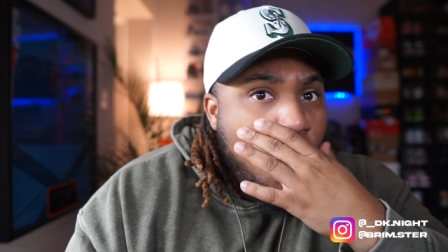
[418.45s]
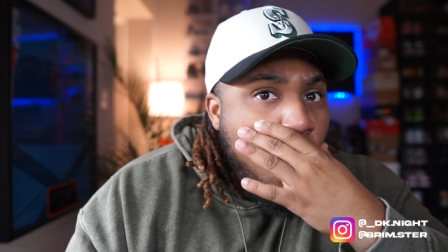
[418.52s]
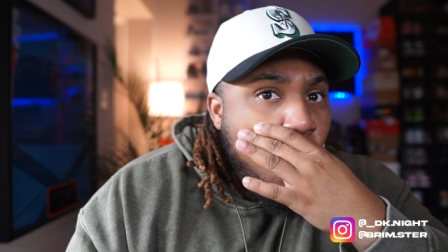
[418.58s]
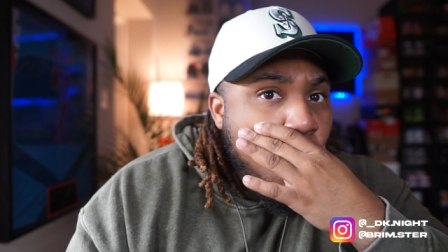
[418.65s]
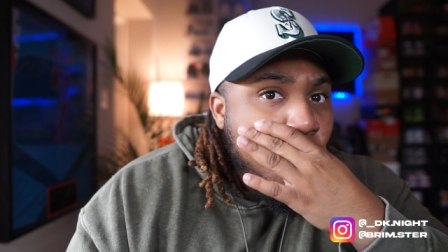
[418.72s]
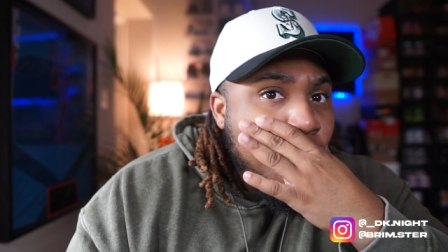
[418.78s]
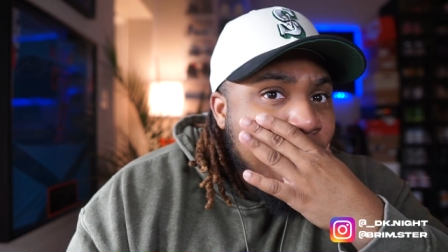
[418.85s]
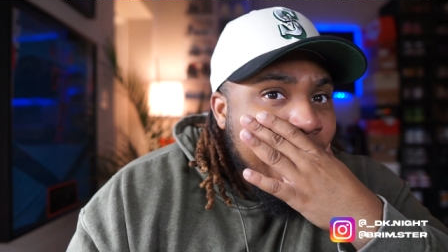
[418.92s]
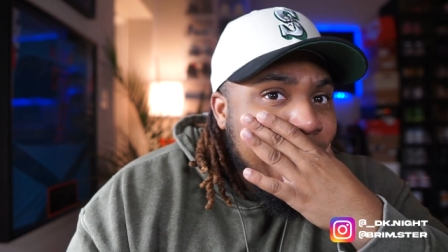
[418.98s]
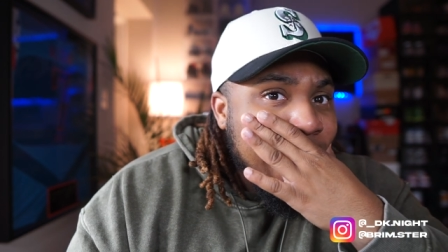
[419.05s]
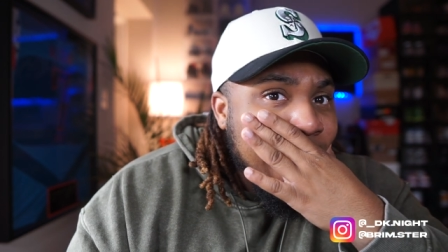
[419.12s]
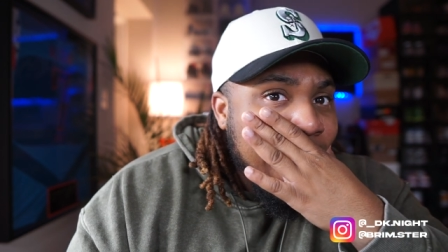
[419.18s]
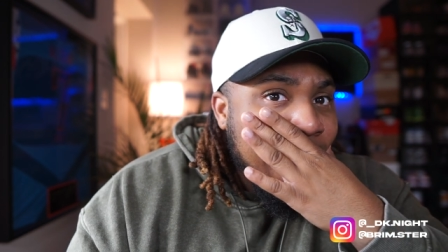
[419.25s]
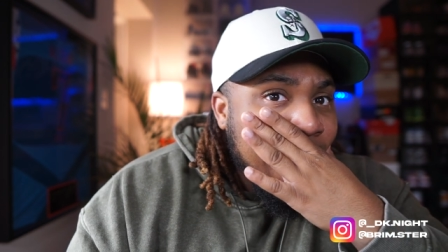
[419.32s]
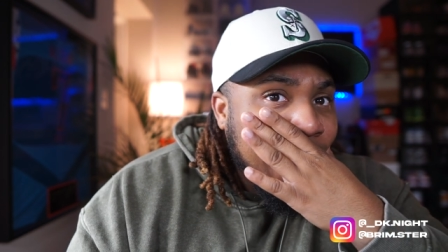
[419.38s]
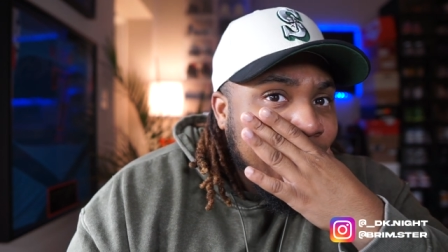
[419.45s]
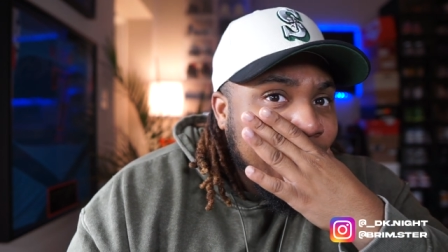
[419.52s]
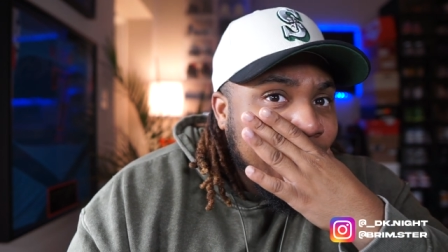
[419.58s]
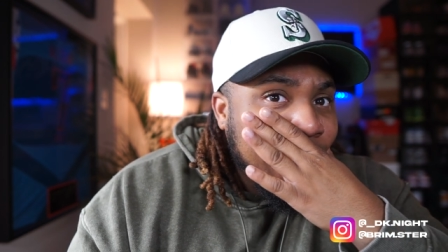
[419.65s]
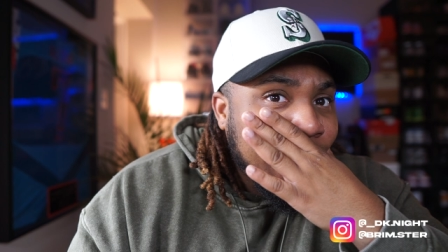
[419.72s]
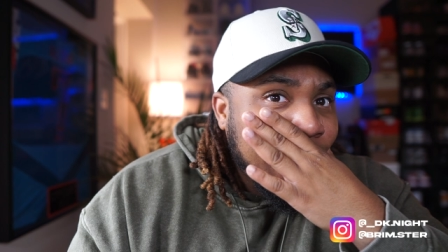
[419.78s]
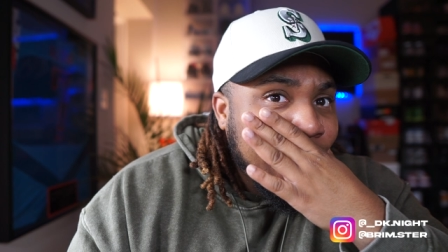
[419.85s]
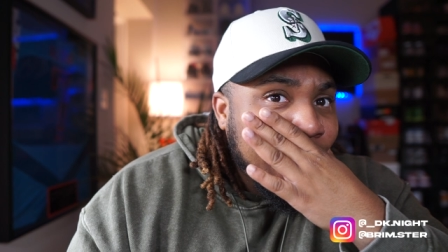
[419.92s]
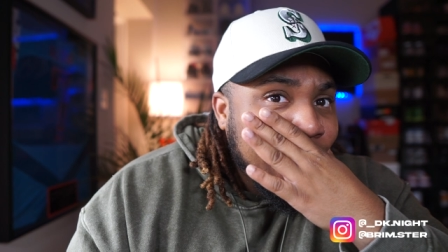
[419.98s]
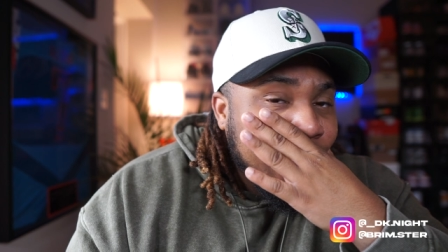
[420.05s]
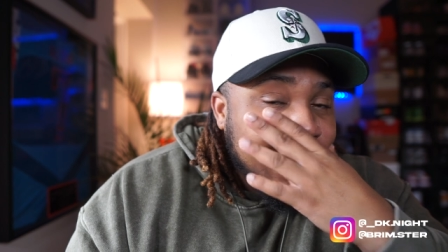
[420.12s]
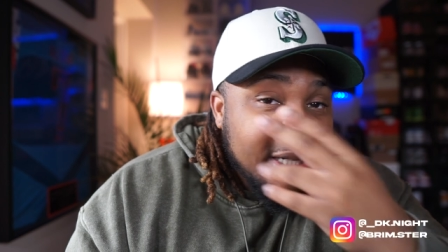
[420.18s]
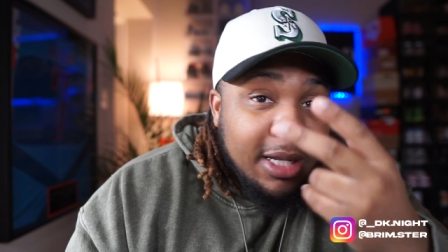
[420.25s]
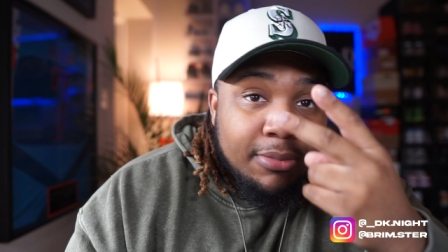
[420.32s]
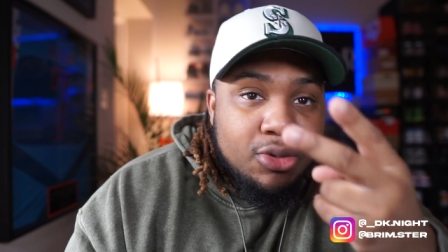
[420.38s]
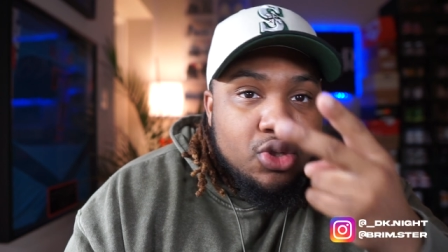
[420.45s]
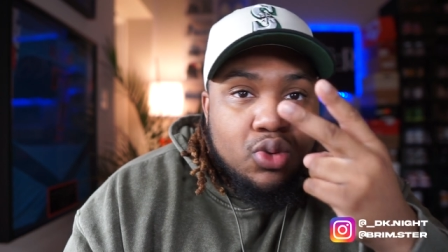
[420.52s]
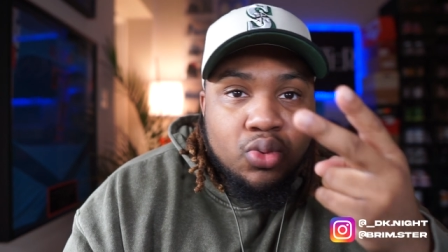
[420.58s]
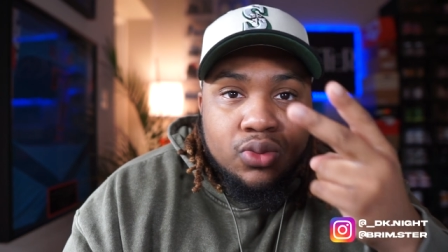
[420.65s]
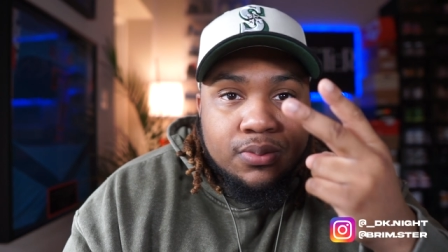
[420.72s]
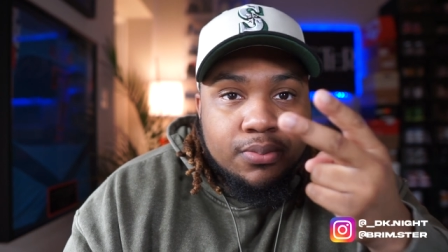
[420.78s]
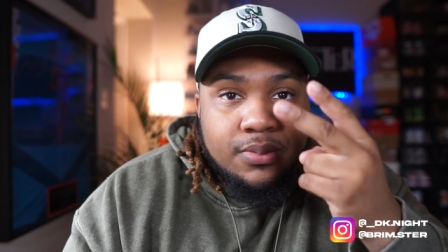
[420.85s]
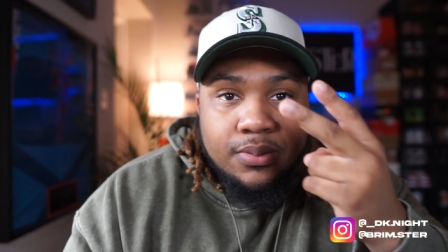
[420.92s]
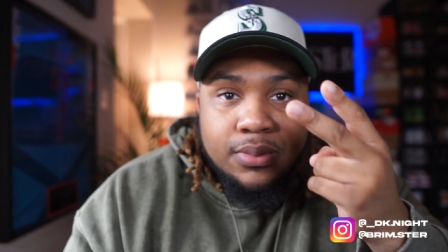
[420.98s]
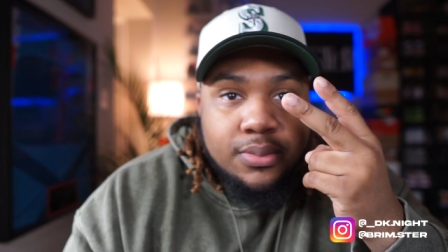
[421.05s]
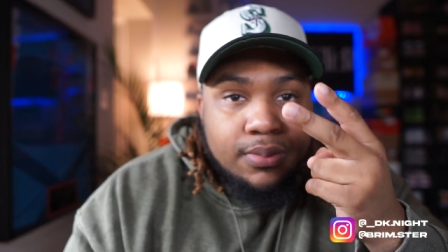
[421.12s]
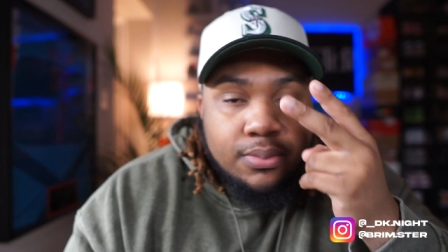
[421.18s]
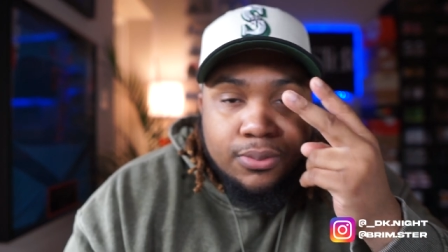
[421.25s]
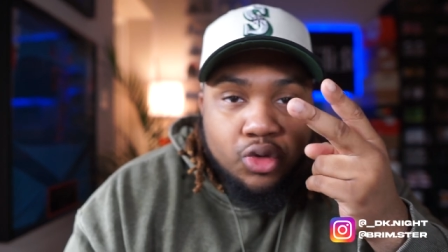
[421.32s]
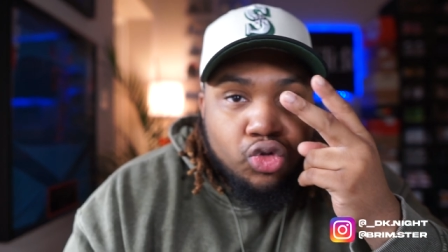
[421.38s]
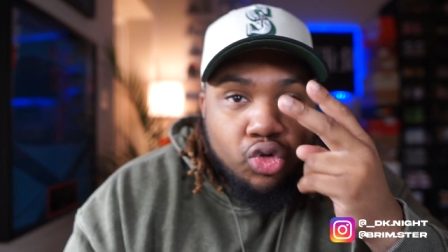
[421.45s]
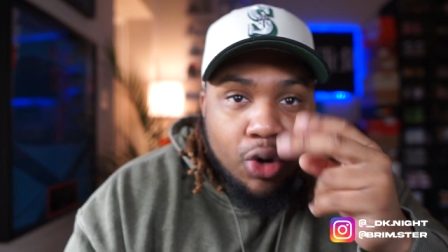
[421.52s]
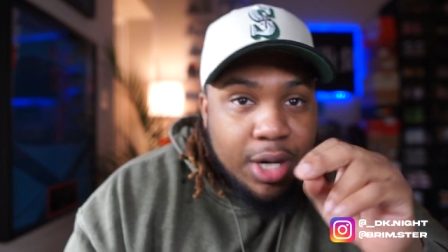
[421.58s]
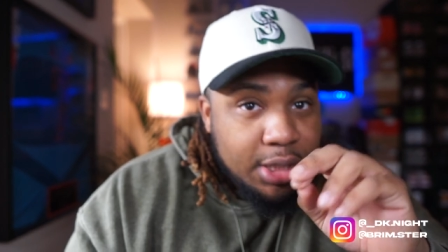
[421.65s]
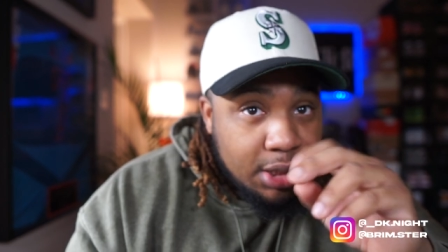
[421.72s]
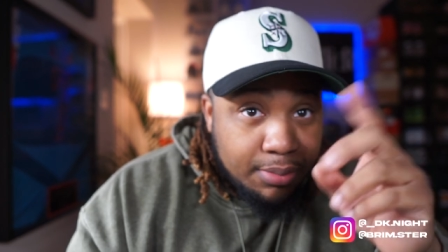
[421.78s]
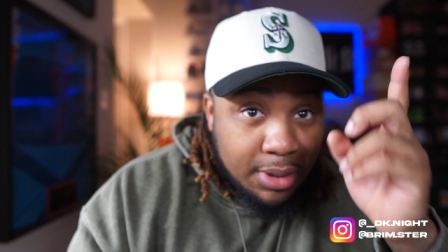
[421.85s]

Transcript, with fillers: Oh my God, them two crazy.